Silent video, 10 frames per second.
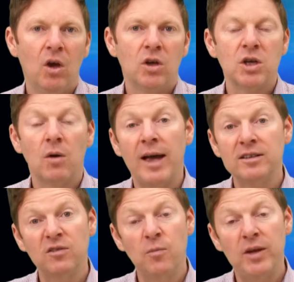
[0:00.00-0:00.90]
So
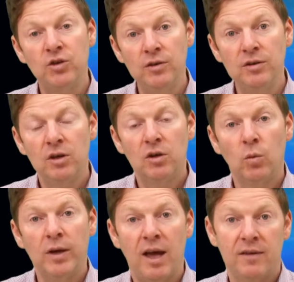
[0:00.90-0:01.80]
as I've mentioned,
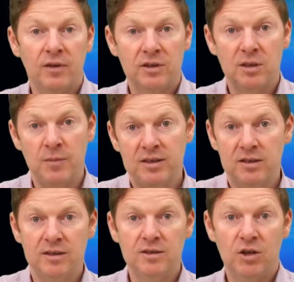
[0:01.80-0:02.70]
we have
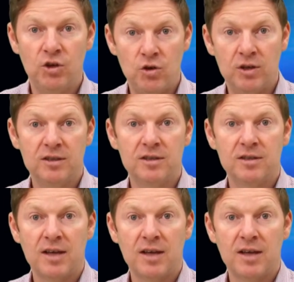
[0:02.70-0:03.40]
semesters, units